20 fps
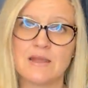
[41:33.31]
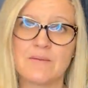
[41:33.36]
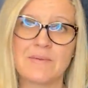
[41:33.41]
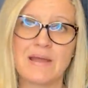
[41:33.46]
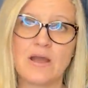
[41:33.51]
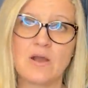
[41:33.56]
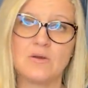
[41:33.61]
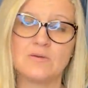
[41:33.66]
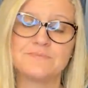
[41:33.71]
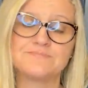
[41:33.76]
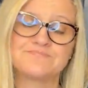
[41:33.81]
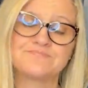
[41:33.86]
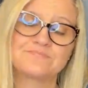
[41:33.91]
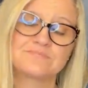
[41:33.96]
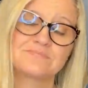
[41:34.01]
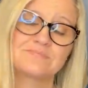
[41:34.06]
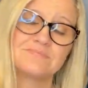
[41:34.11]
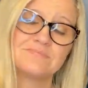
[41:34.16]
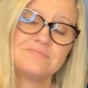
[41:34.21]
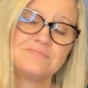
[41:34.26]
about
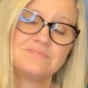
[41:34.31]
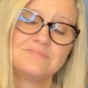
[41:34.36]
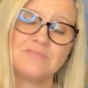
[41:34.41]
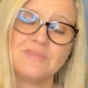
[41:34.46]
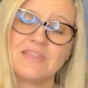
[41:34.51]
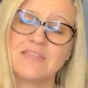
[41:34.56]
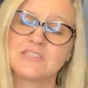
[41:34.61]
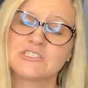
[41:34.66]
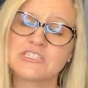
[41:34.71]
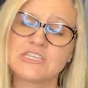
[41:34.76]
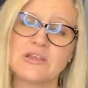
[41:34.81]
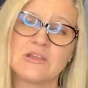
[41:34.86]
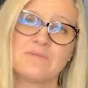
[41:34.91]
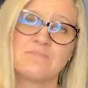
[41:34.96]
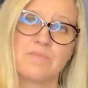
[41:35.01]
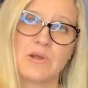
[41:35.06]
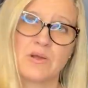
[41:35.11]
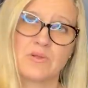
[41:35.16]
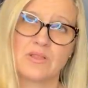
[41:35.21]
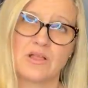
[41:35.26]

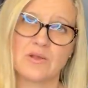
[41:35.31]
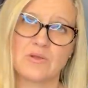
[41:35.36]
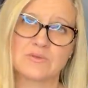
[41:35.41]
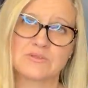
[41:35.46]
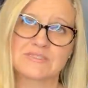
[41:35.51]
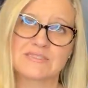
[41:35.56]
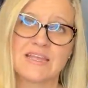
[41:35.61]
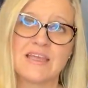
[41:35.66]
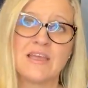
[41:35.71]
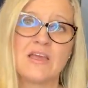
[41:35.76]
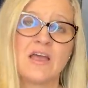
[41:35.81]
sharing BOLOs.